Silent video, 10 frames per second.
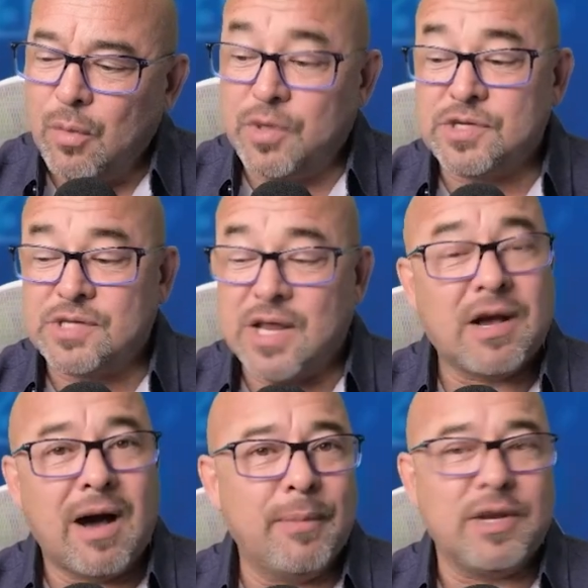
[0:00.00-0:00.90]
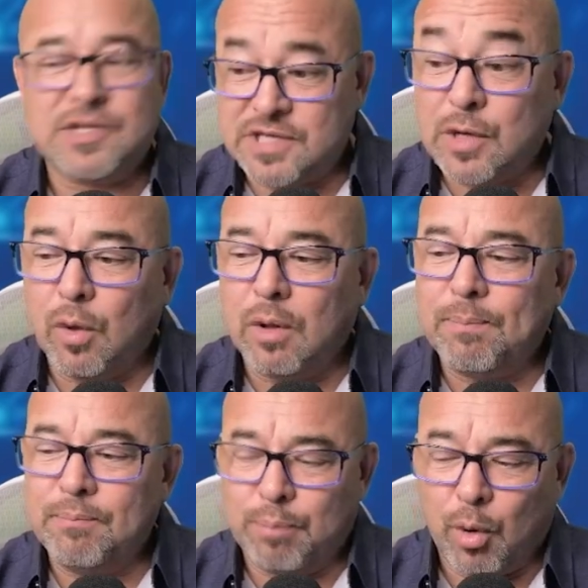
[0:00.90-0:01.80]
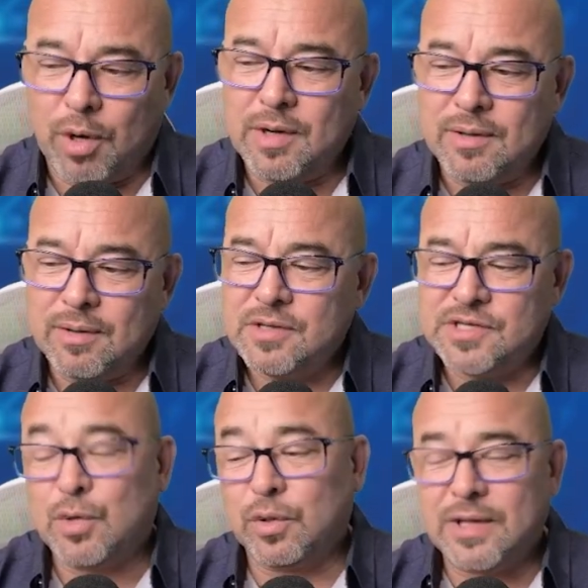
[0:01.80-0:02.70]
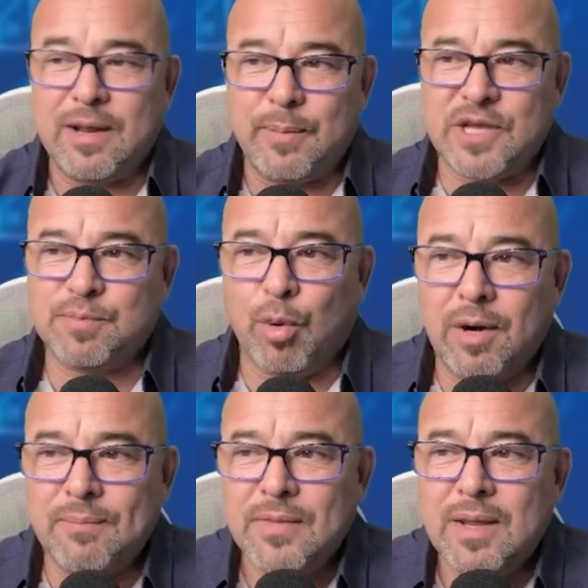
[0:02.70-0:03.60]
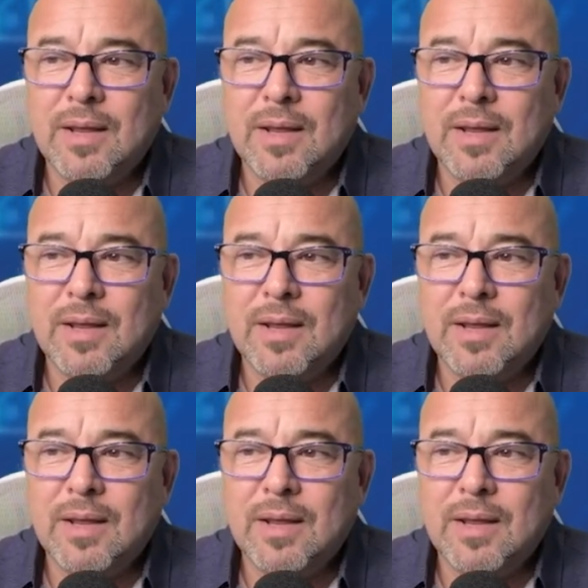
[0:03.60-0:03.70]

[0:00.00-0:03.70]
which is a common SQL port, SQL database port.